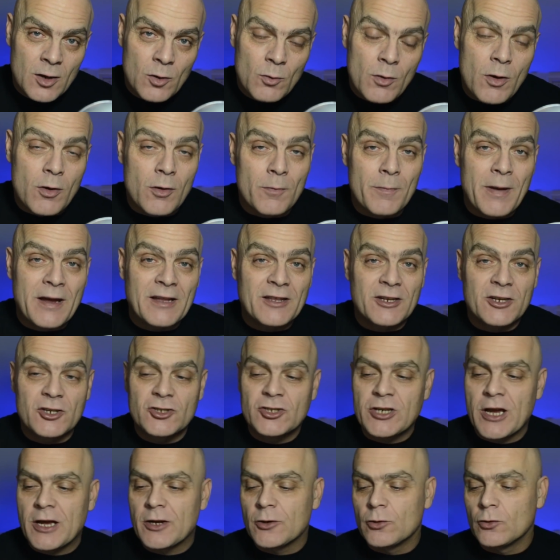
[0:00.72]
Welcome back to the
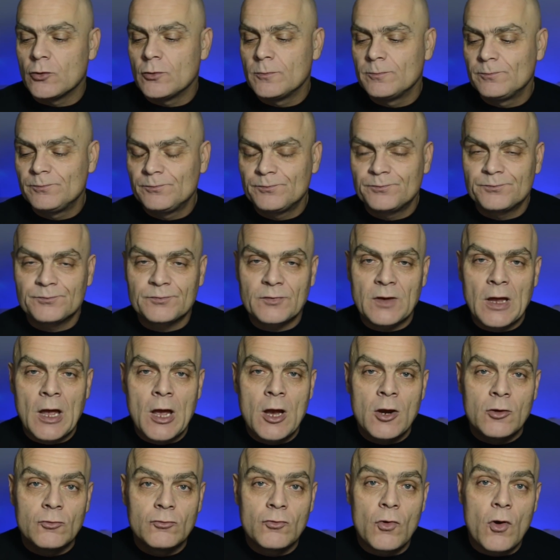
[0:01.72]
channel.
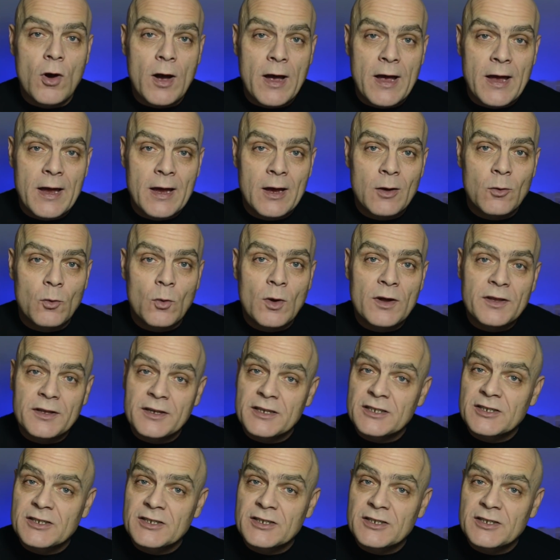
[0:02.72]
Right, one of the